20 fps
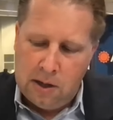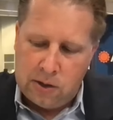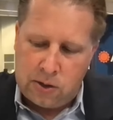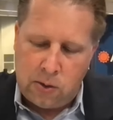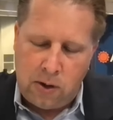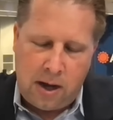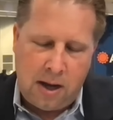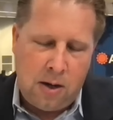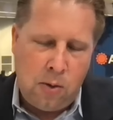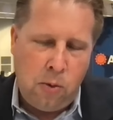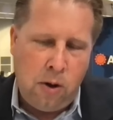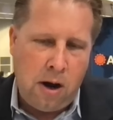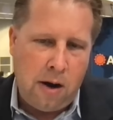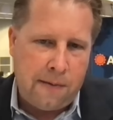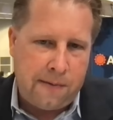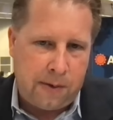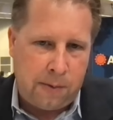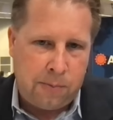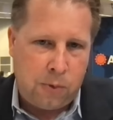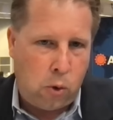So
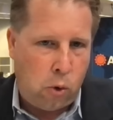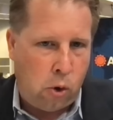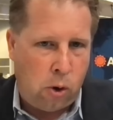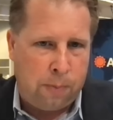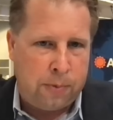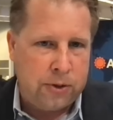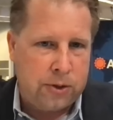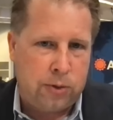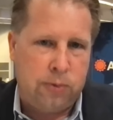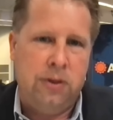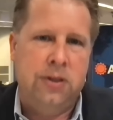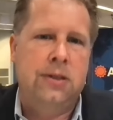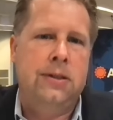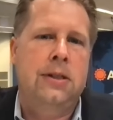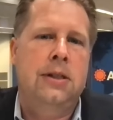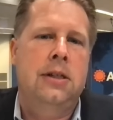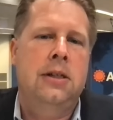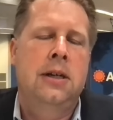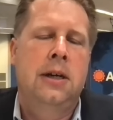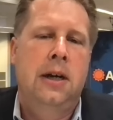anywhere from Corpus
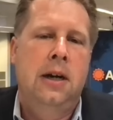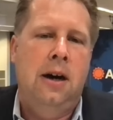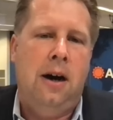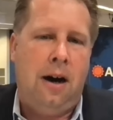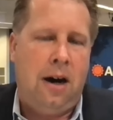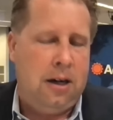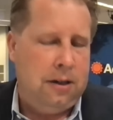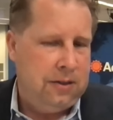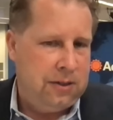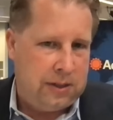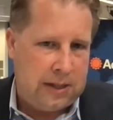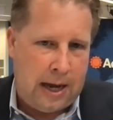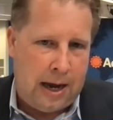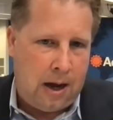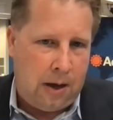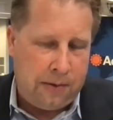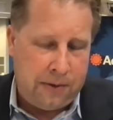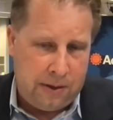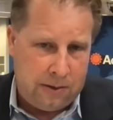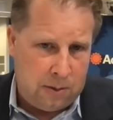Christi on
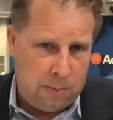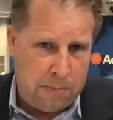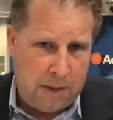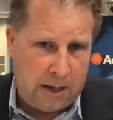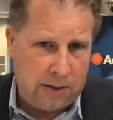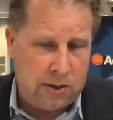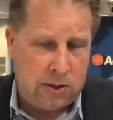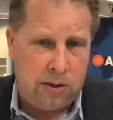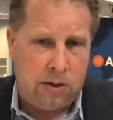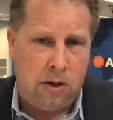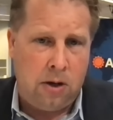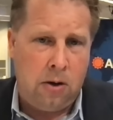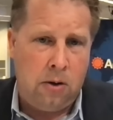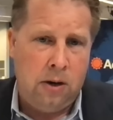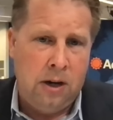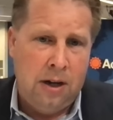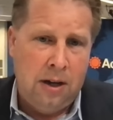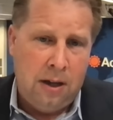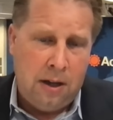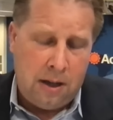south into
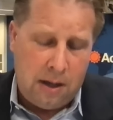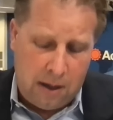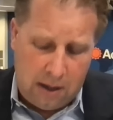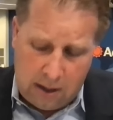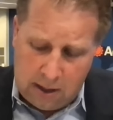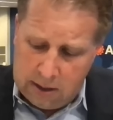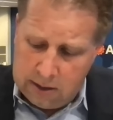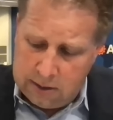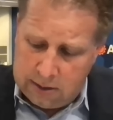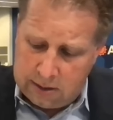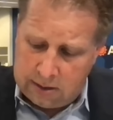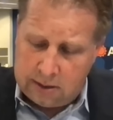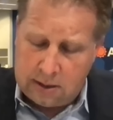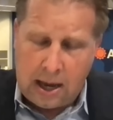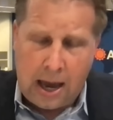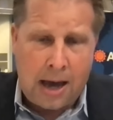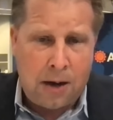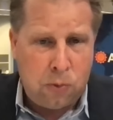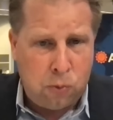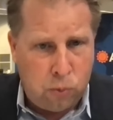Mexico
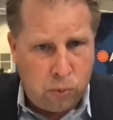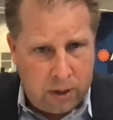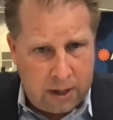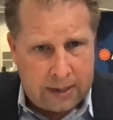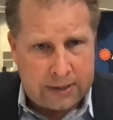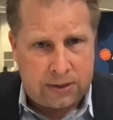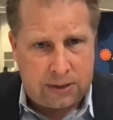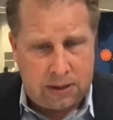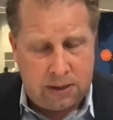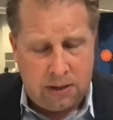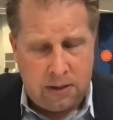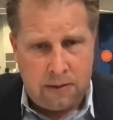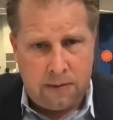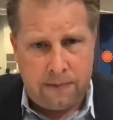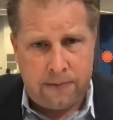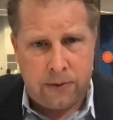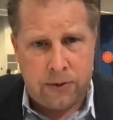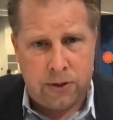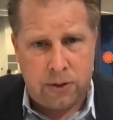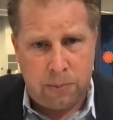is at risk
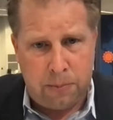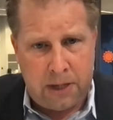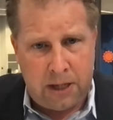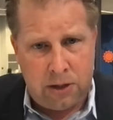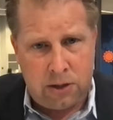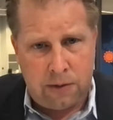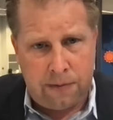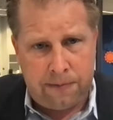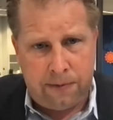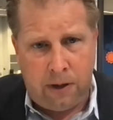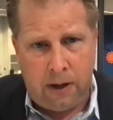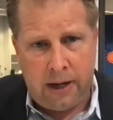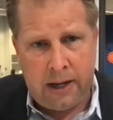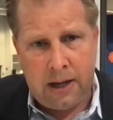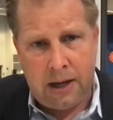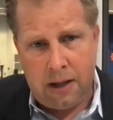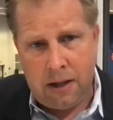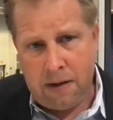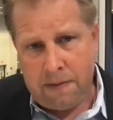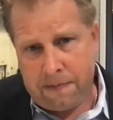for some major
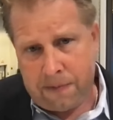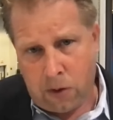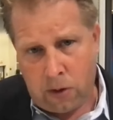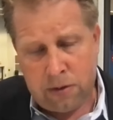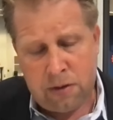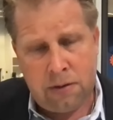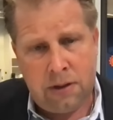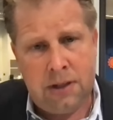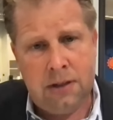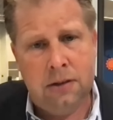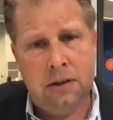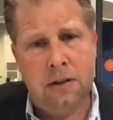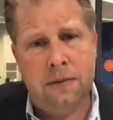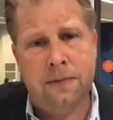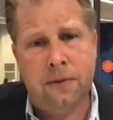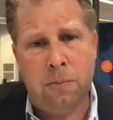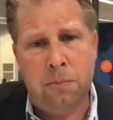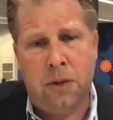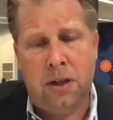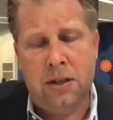flooding and then farther
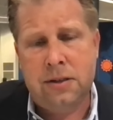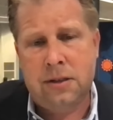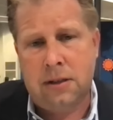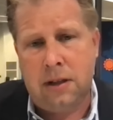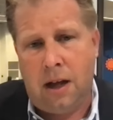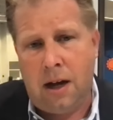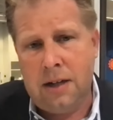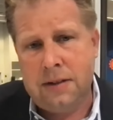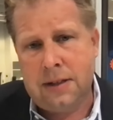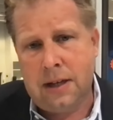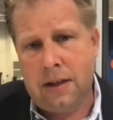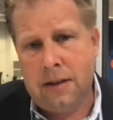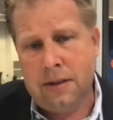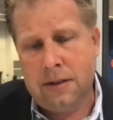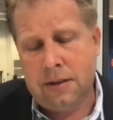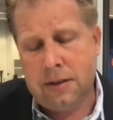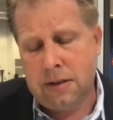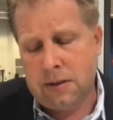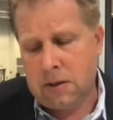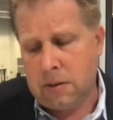inland for mudslides out of the
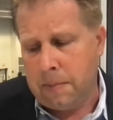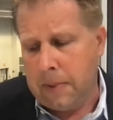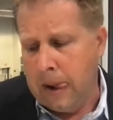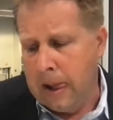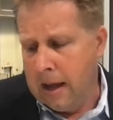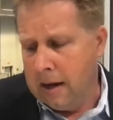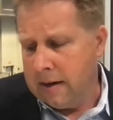system.